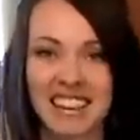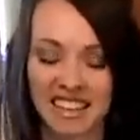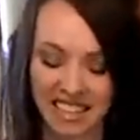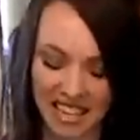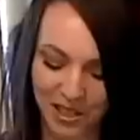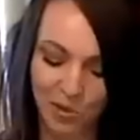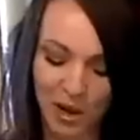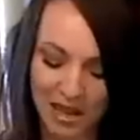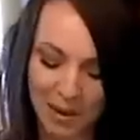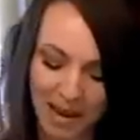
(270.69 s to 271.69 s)
and then you
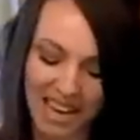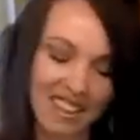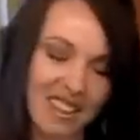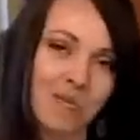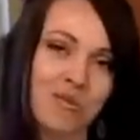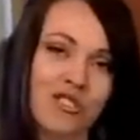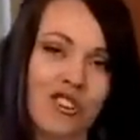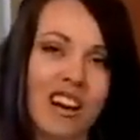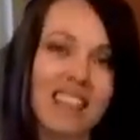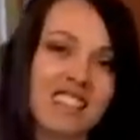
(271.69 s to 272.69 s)
want to pat them
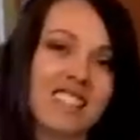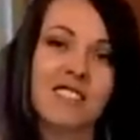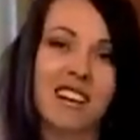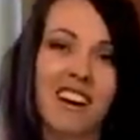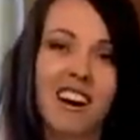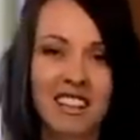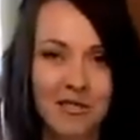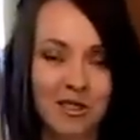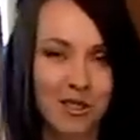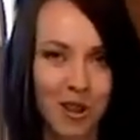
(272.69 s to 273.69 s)
dry so that
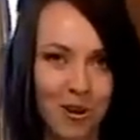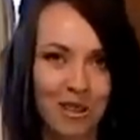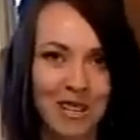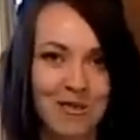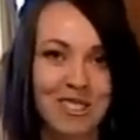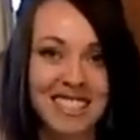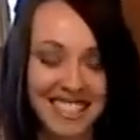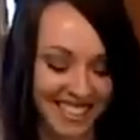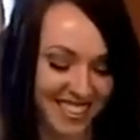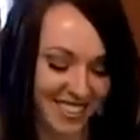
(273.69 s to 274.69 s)
all of your coating will
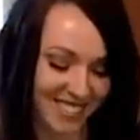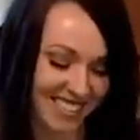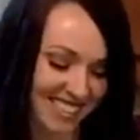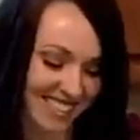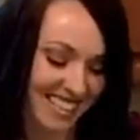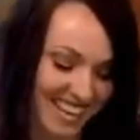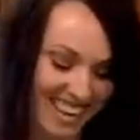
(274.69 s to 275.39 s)
stick to it.